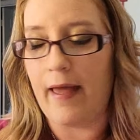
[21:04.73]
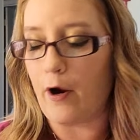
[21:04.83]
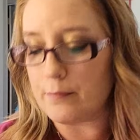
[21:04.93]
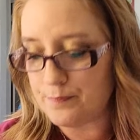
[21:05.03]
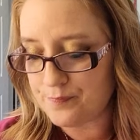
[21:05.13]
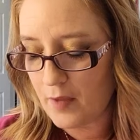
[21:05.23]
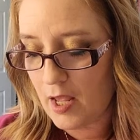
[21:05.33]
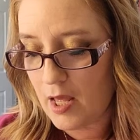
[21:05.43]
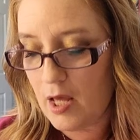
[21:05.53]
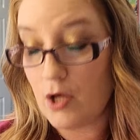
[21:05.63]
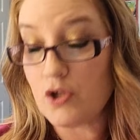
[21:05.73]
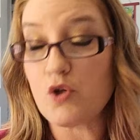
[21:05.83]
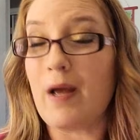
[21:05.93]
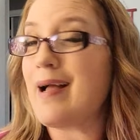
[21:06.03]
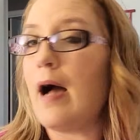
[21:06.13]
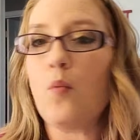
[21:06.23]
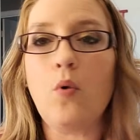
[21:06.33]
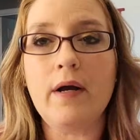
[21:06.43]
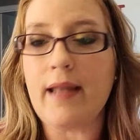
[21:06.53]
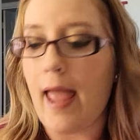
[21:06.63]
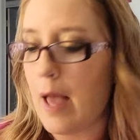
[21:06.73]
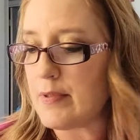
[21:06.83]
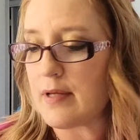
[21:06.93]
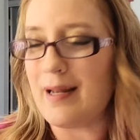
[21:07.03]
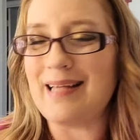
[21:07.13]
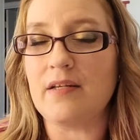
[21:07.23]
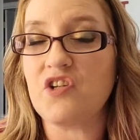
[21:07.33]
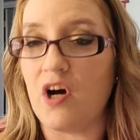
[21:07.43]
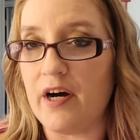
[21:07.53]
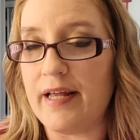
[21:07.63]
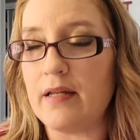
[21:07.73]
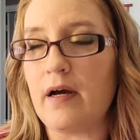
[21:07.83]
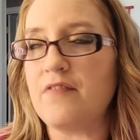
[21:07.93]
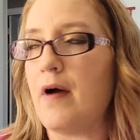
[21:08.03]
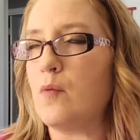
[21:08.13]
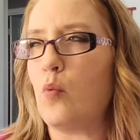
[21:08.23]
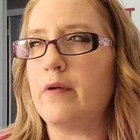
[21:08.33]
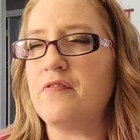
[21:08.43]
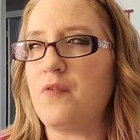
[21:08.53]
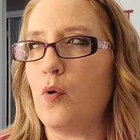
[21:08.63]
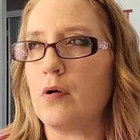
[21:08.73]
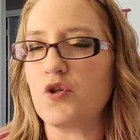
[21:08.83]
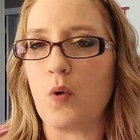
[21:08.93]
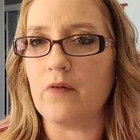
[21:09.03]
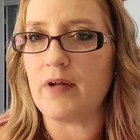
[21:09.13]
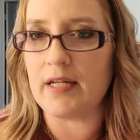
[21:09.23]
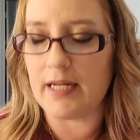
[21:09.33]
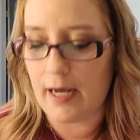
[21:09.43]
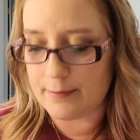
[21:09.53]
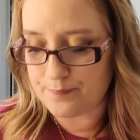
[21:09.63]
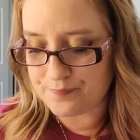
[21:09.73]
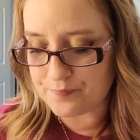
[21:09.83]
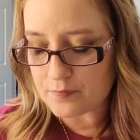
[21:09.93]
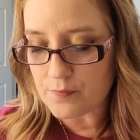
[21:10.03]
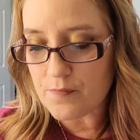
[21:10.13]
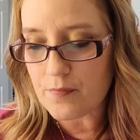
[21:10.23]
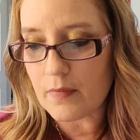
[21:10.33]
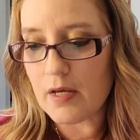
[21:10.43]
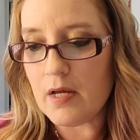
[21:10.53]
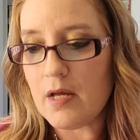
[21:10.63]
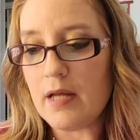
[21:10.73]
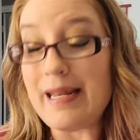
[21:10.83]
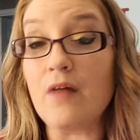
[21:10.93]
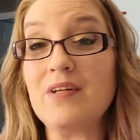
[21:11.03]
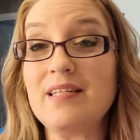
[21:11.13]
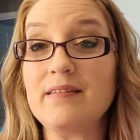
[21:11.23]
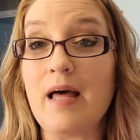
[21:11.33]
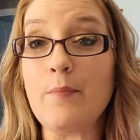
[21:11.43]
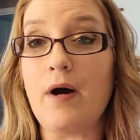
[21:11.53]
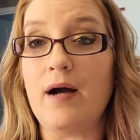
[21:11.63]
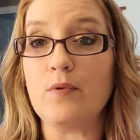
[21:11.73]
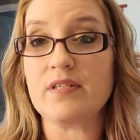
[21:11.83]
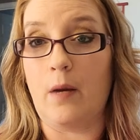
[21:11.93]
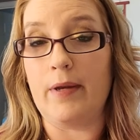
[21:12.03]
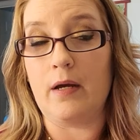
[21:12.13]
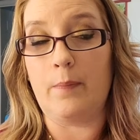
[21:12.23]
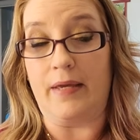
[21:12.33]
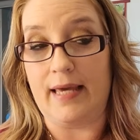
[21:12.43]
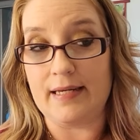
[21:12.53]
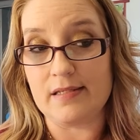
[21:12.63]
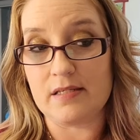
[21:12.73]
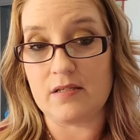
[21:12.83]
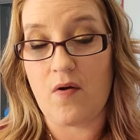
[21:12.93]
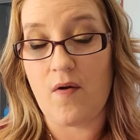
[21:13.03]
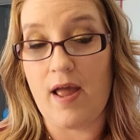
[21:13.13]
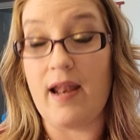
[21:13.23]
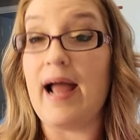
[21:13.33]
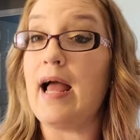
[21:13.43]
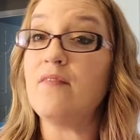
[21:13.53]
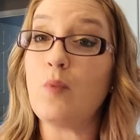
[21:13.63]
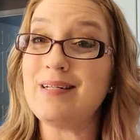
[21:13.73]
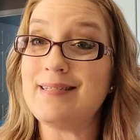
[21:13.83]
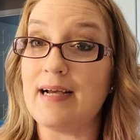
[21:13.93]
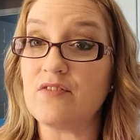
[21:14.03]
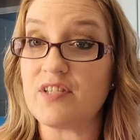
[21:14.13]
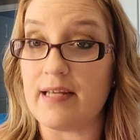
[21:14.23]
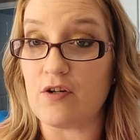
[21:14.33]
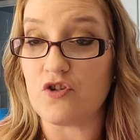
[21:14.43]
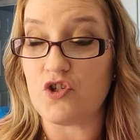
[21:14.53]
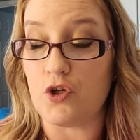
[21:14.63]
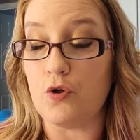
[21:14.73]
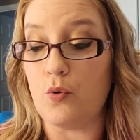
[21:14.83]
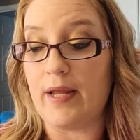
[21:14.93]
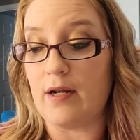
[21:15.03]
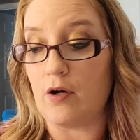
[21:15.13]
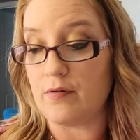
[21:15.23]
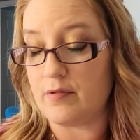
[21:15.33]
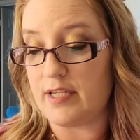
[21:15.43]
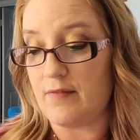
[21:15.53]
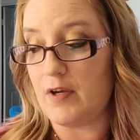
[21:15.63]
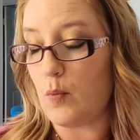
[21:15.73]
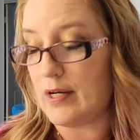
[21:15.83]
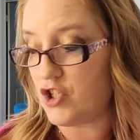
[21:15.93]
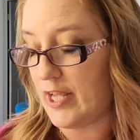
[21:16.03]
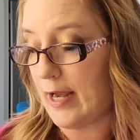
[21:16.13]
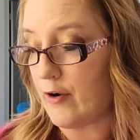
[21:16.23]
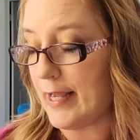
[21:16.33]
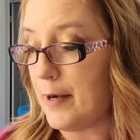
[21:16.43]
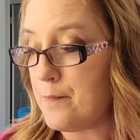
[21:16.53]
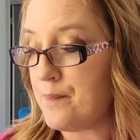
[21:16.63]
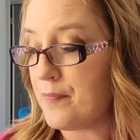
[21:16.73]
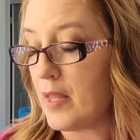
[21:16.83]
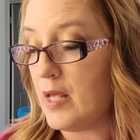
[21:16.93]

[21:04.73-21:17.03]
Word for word: in there. So I got one. Amazon has a ton. I found one for $12.99. Now, the dilemma I was coming up against, and I have one downstairs too in our TV watching area,